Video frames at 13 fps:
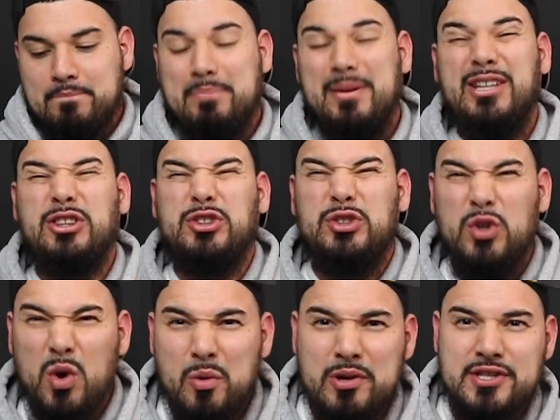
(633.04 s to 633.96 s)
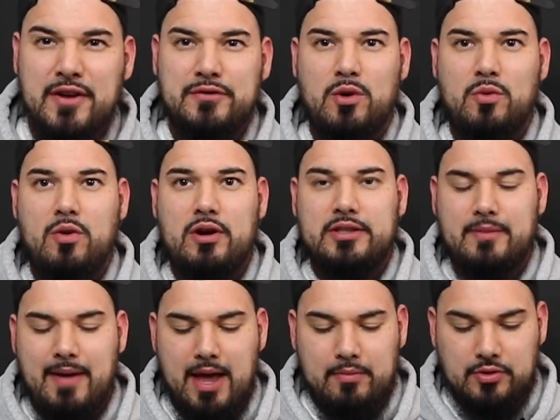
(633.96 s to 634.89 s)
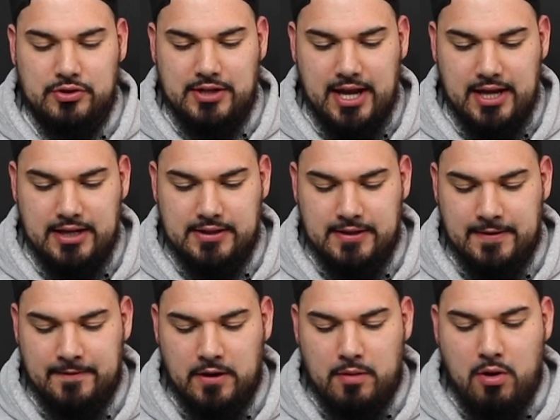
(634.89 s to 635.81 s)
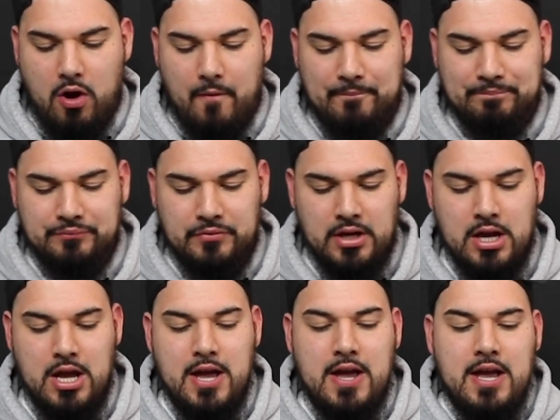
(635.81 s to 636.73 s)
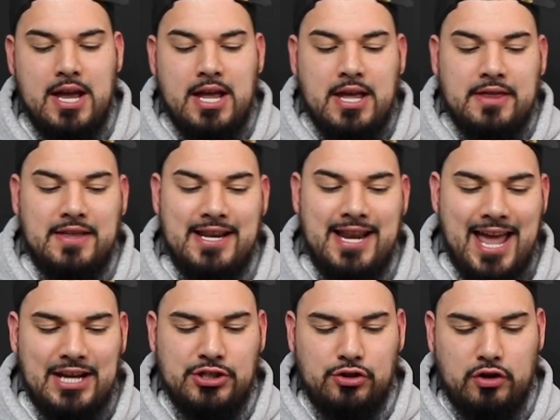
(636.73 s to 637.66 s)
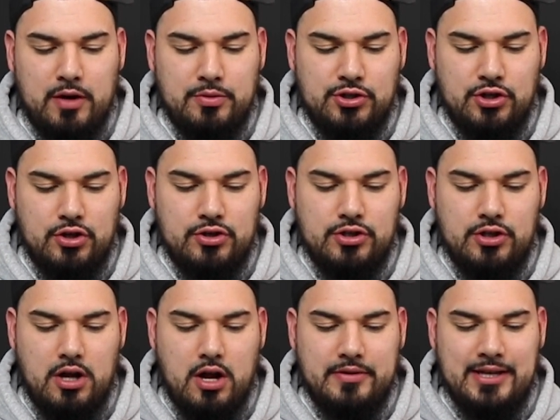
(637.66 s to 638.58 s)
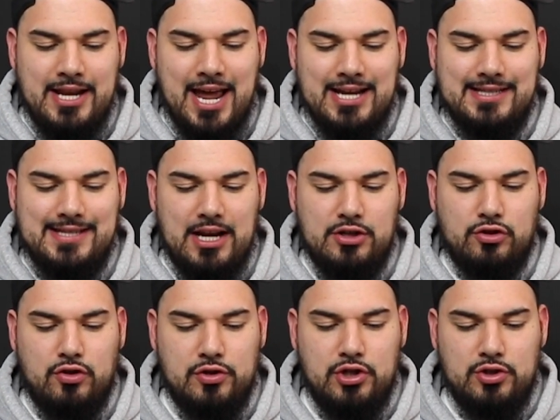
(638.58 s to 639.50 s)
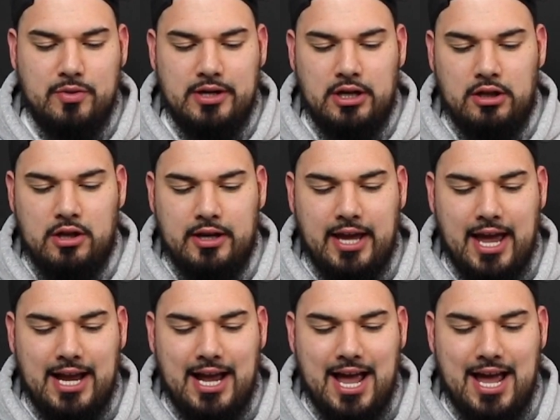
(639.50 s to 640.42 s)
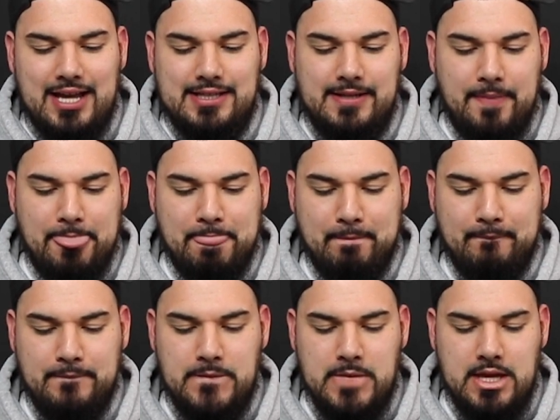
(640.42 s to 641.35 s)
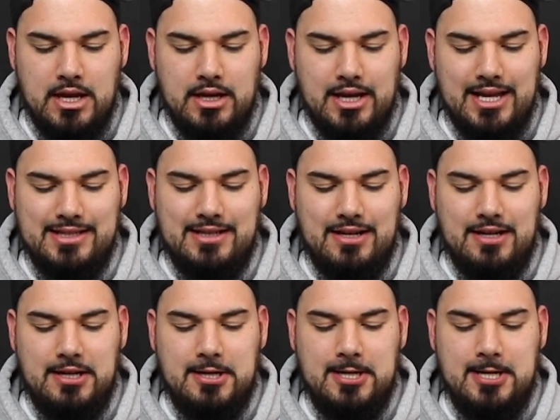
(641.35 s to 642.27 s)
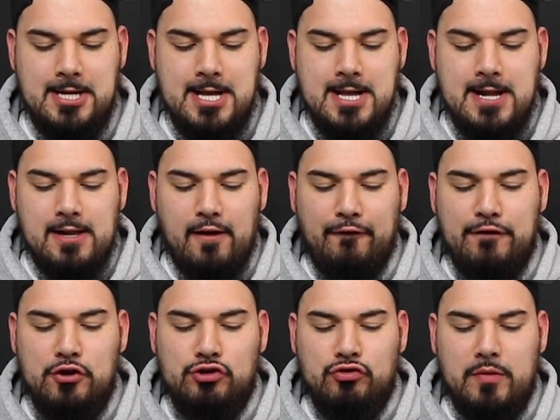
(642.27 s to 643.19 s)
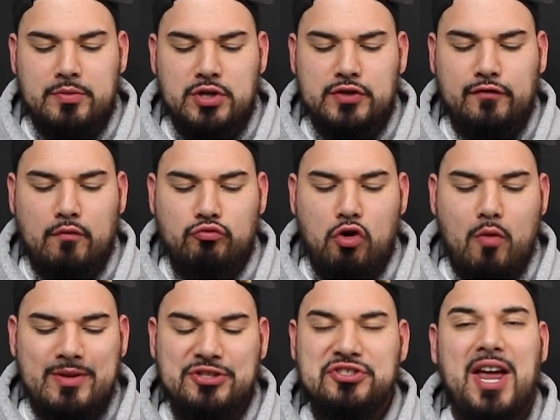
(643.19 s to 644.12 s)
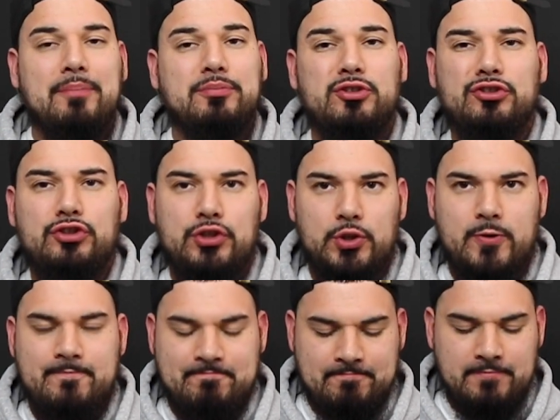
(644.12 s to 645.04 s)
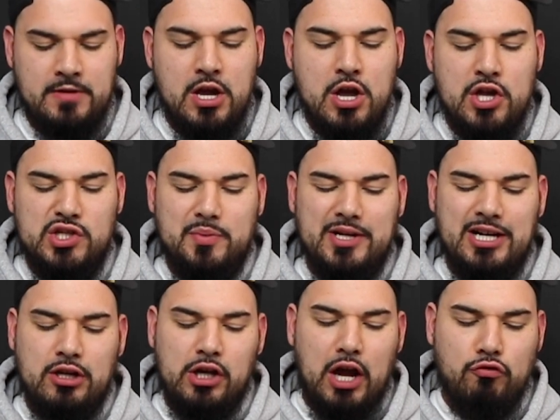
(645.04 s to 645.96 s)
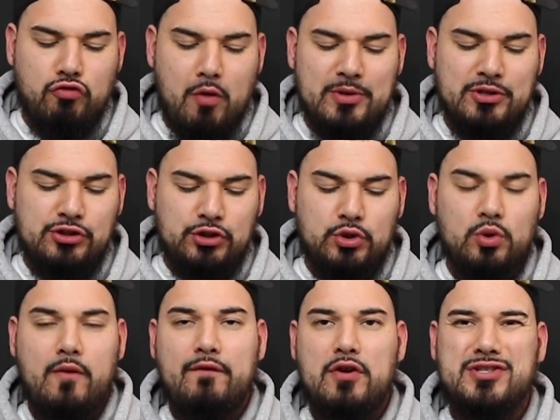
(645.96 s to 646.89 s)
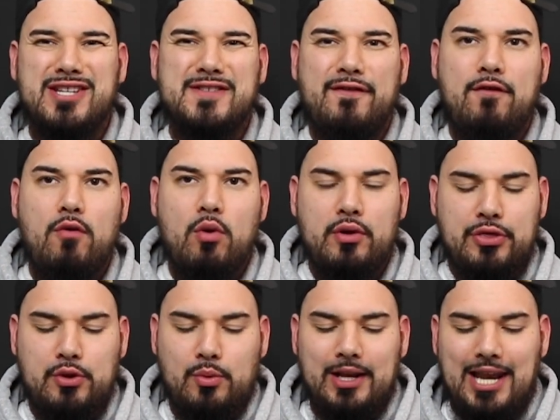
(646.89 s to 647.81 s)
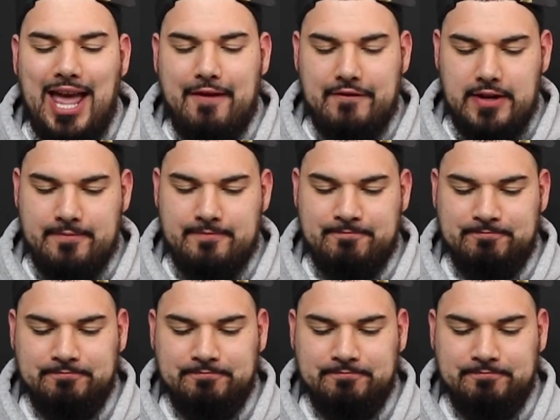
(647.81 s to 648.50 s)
be doers of the word, the Bible says. Come on. The next scriptures, the next set of scriptures we're going to look at, guys, is a few scriptures from Romans chapter 2. So we're going to look at Romans 2 verses 4 through 11.